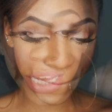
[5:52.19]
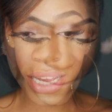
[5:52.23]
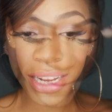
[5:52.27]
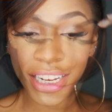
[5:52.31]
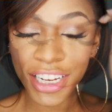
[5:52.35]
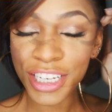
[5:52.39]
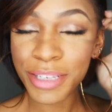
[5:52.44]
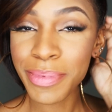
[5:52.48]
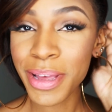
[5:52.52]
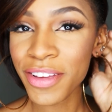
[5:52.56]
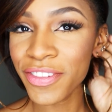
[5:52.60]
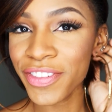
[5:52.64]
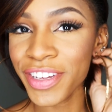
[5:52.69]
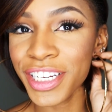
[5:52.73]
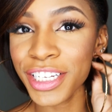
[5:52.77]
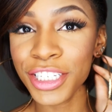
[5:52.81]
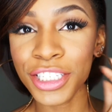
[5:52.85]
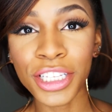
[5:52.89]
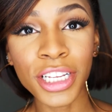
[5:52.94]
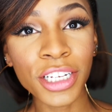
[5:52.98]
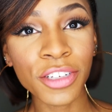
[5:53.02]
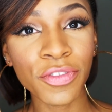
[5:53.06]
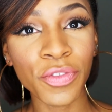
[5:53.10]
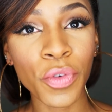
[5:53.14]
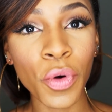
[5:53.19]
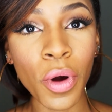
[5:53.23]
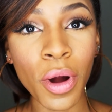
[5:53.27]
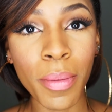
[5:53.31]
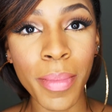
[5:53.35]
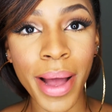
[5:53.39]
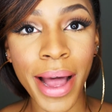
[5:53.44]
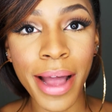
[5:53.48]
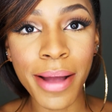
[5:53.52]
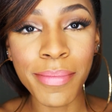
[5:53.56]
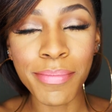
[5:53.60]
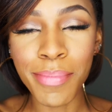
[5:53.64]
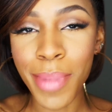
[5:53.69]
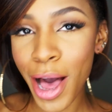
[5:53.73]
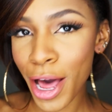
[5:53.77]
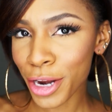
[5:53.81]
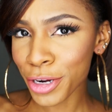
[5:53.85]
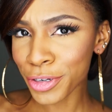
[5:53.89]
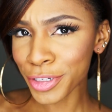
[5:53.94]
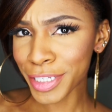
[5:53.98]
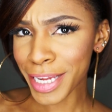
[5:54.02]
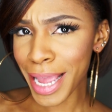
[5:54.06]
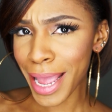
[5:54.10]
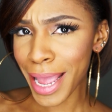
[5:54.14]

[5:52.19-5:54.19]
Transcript: And here's my finished look for my modern